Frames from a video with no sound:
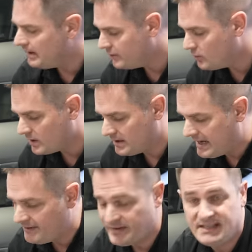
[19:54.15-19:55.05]
If you want to
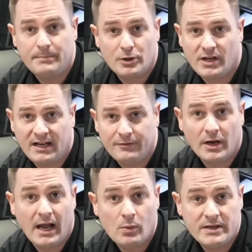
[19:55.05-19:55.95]
have a deeper dive on
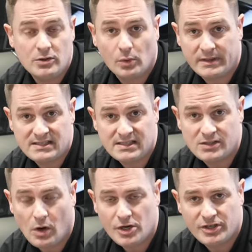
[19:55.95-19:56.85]
how we do a rinseless
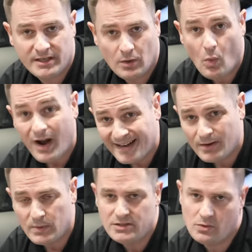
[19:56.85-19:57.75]
wash and why
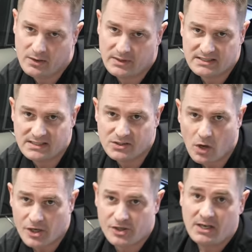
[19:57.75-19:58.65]
we do a rinseless
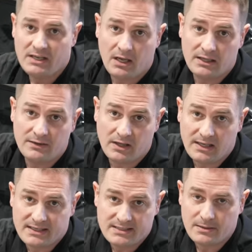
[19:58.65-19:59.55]
wash, I'll leave a
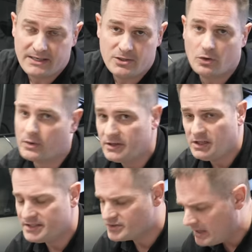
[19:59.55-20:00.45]
link to my
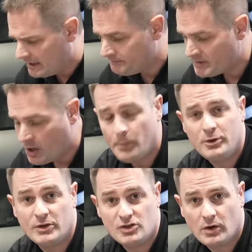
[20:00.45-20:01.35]
tutorial as well. Hope
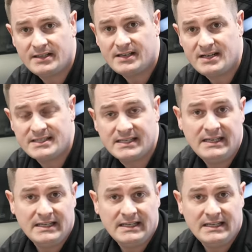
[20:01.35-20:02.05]
you enjoyed it, guys.